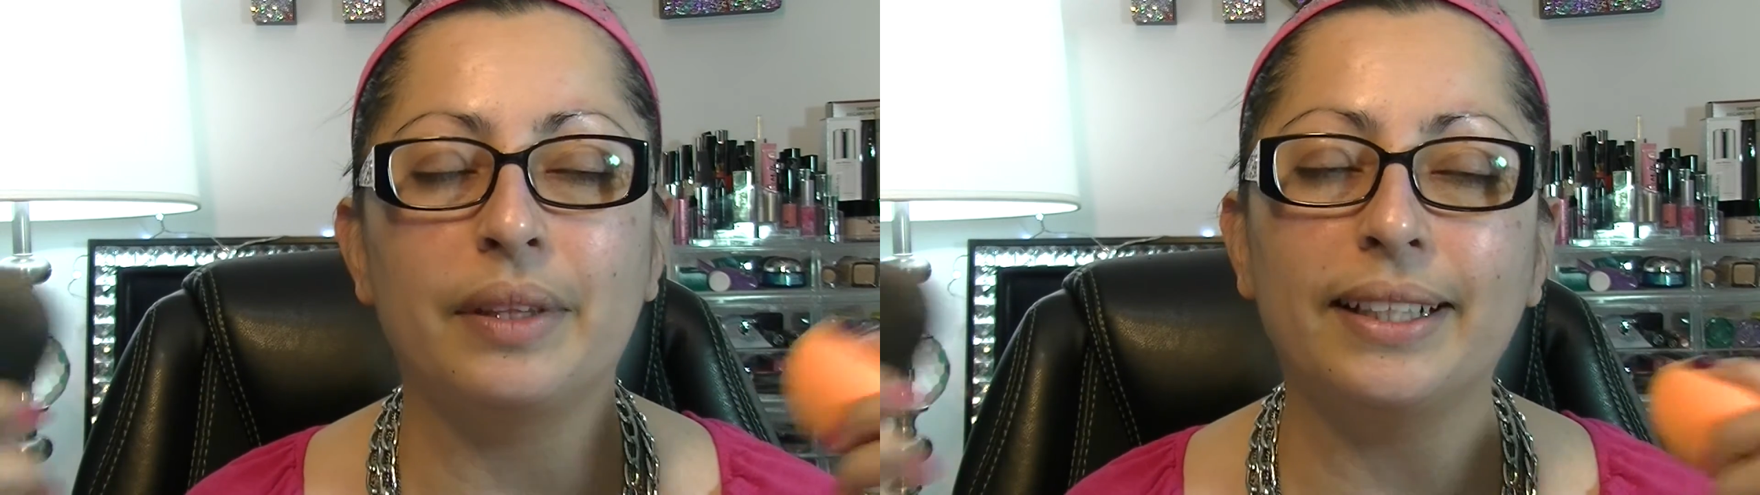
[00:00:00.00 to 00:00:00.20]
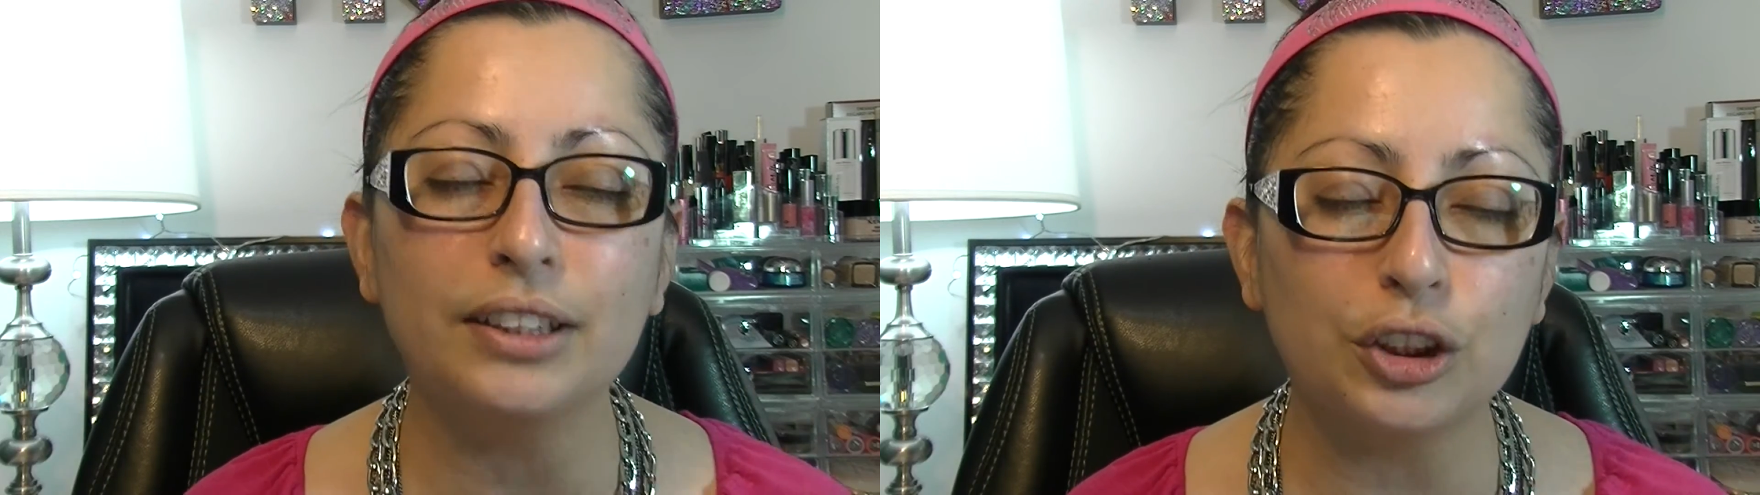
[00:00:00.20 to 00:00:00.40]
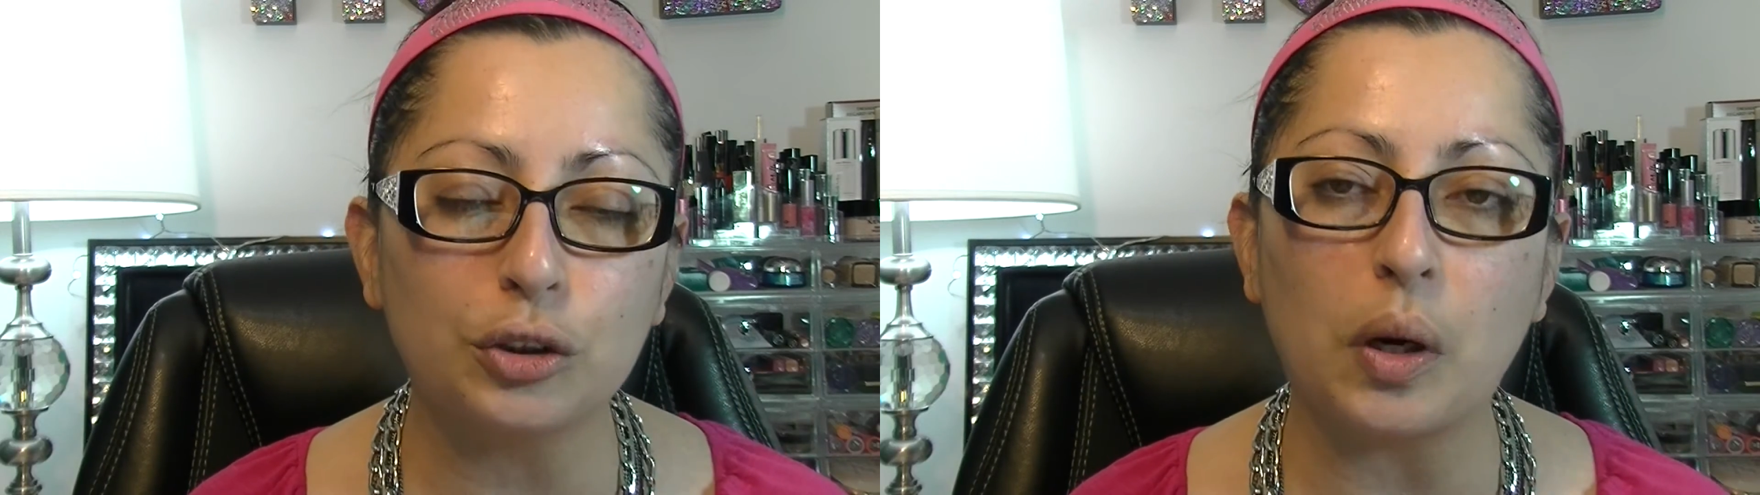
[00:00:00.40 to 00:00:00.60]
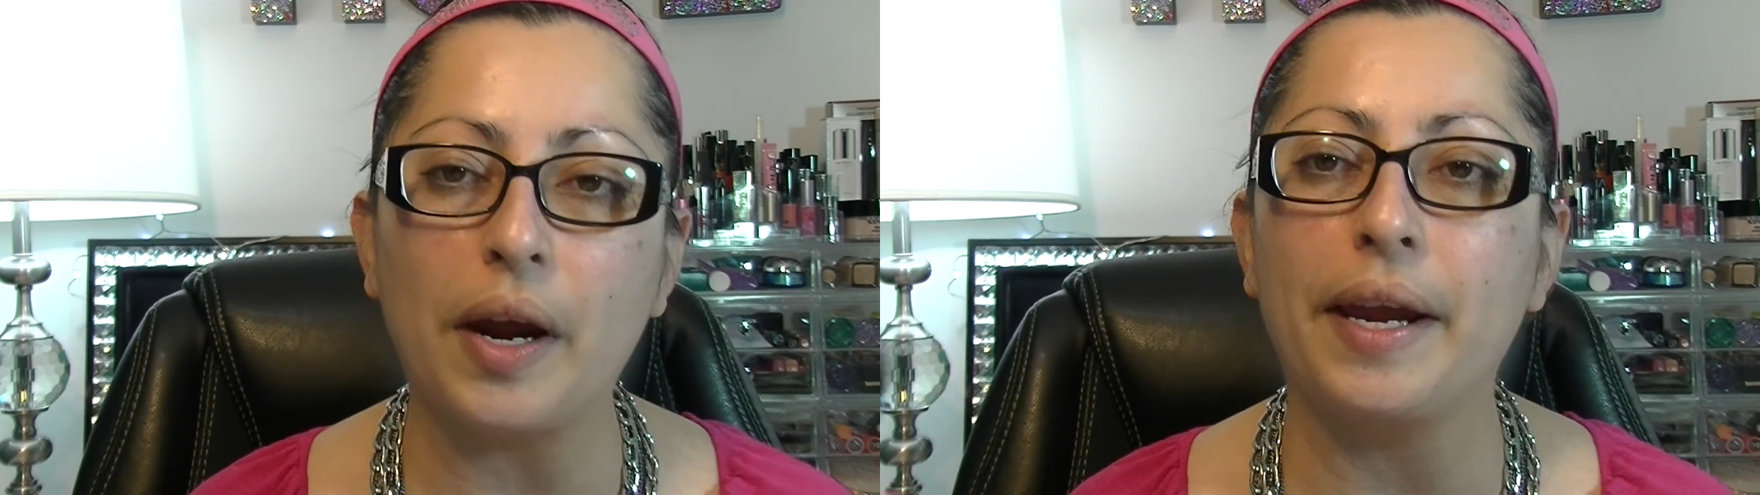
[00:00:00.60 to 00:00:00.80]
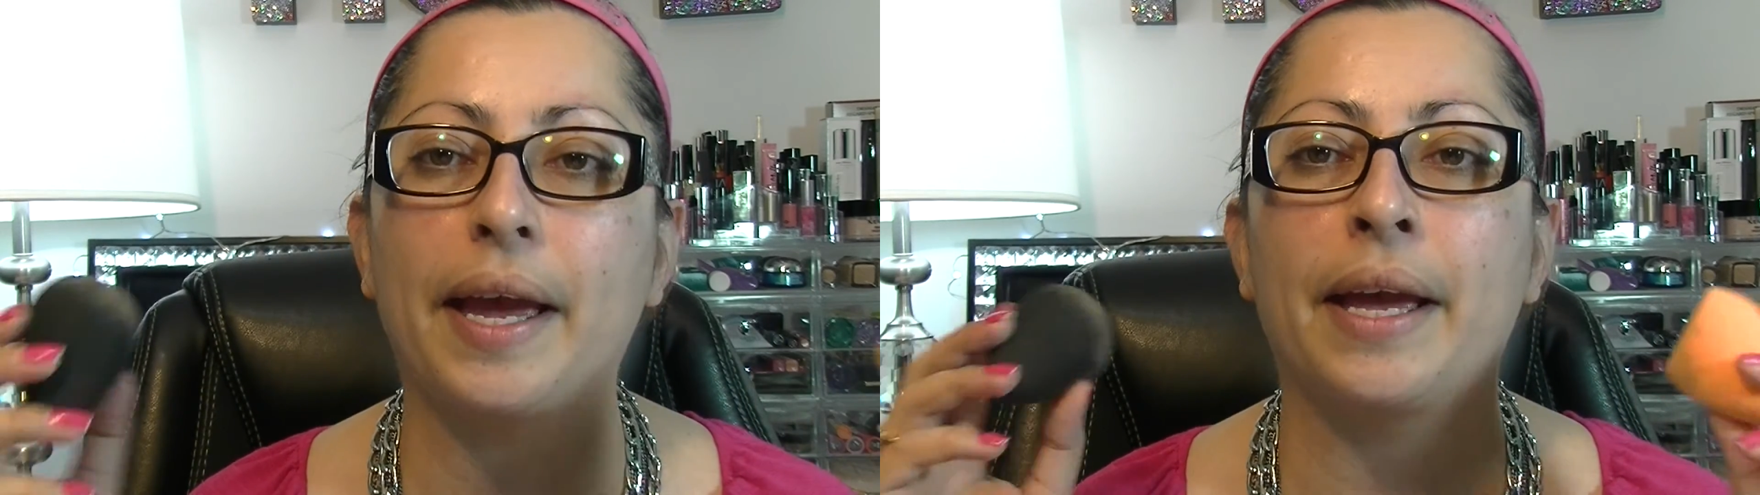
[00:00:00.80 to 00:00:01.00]
Let's
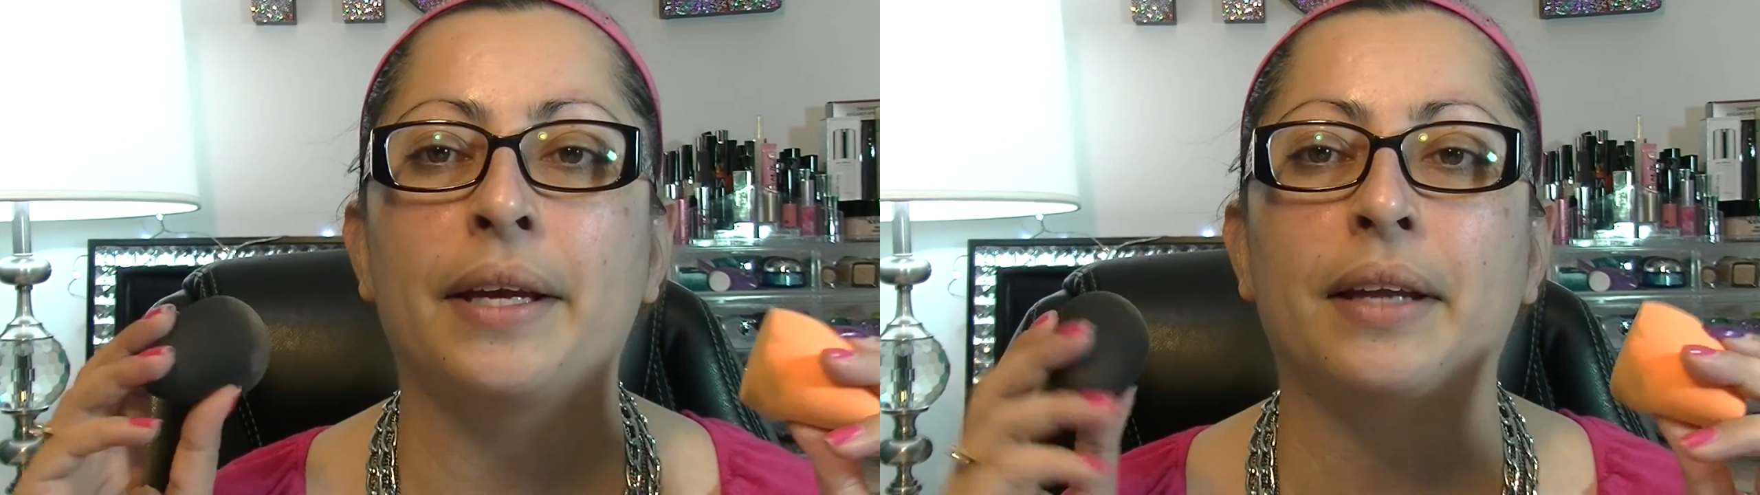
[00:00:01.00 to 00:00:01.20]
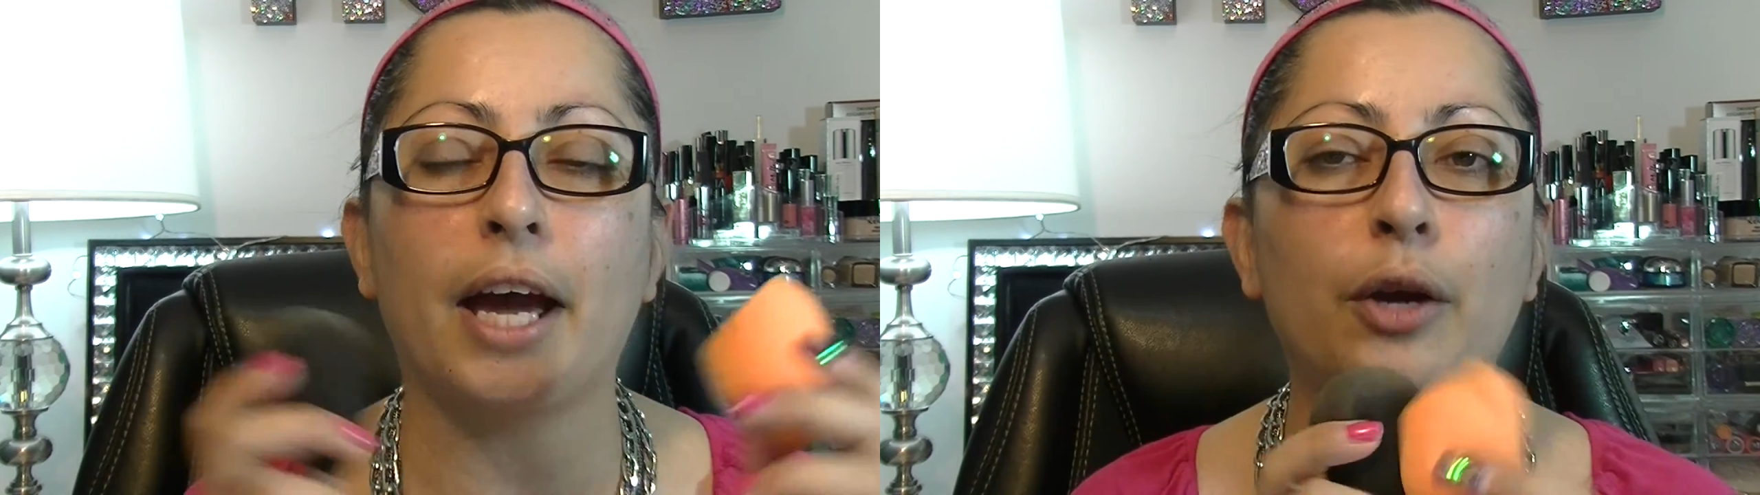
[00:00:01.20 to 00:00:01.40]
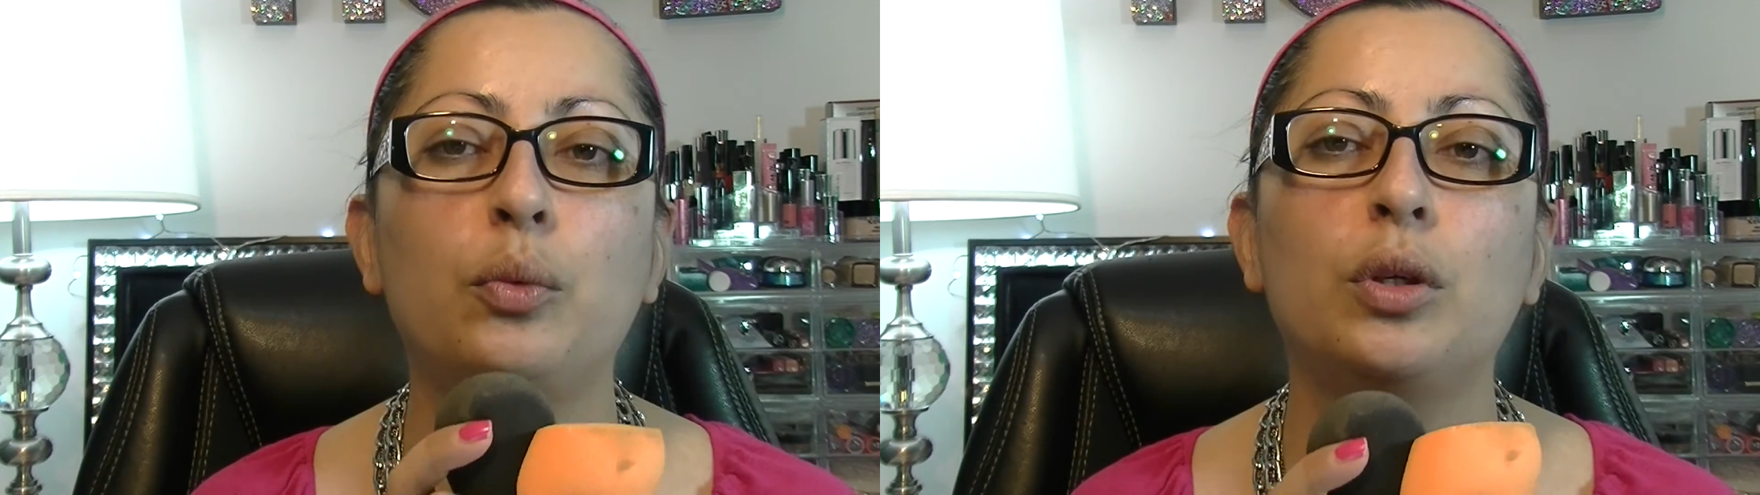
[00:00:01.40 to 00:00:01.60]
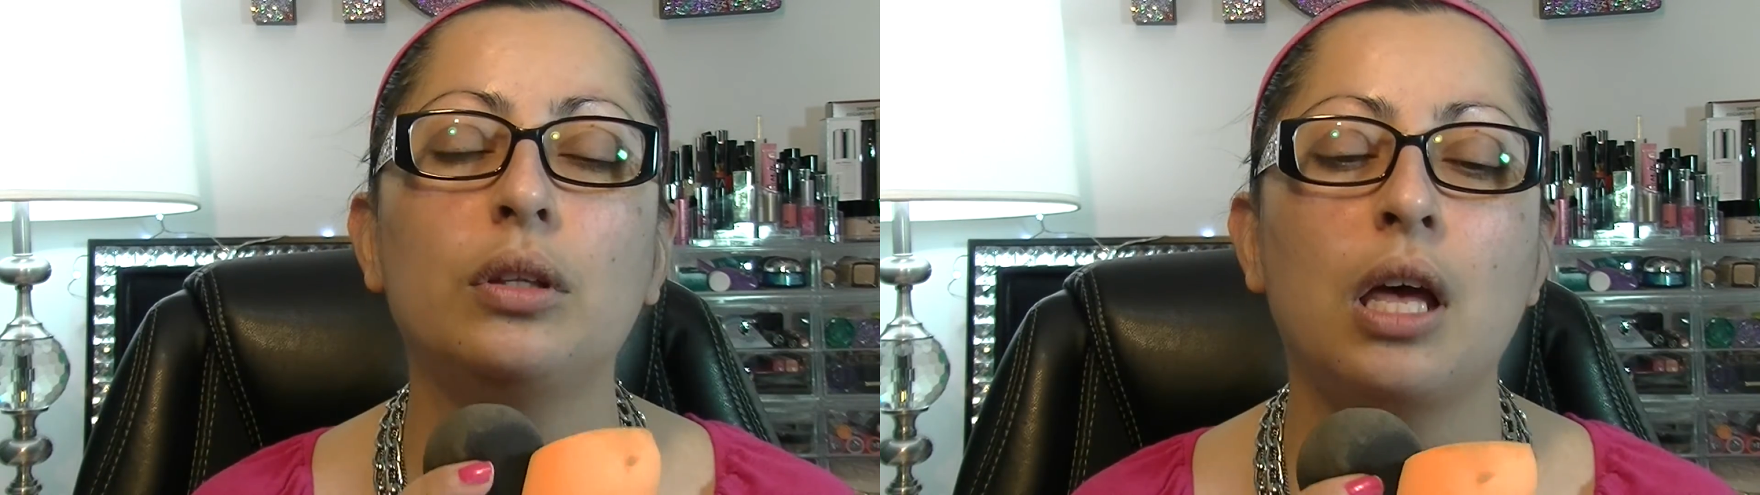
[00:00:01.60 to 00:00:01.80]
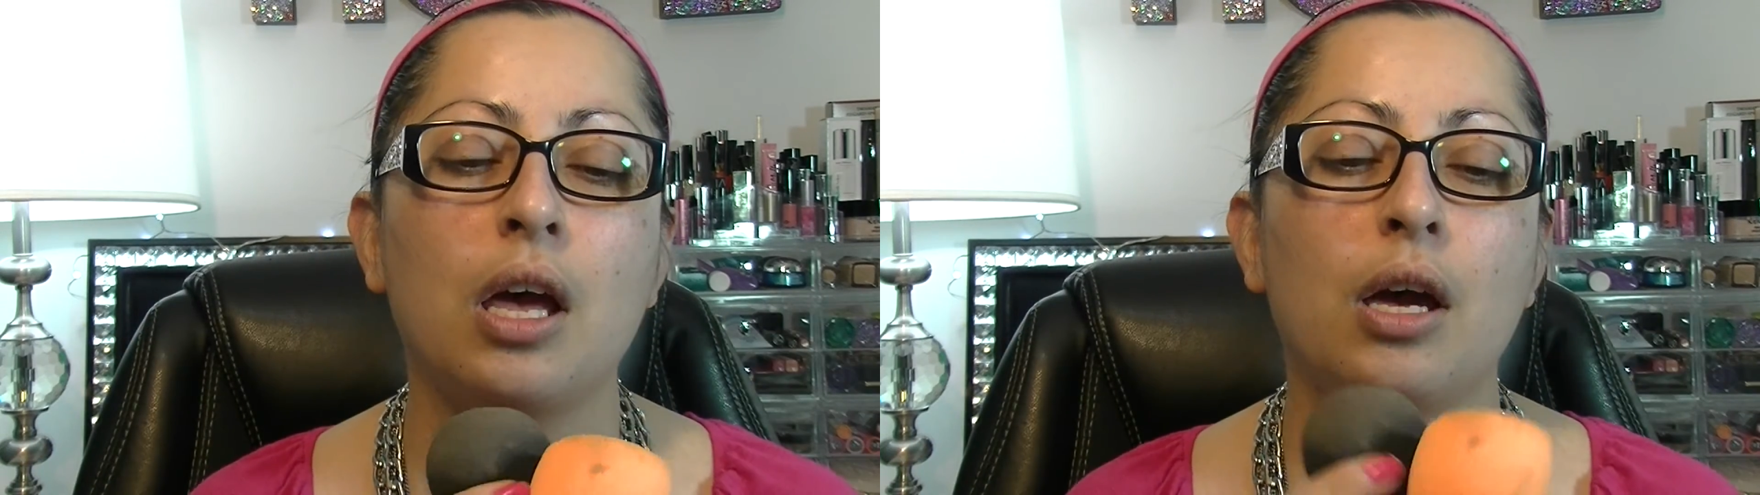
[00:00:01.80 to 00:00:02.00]
Try, and I will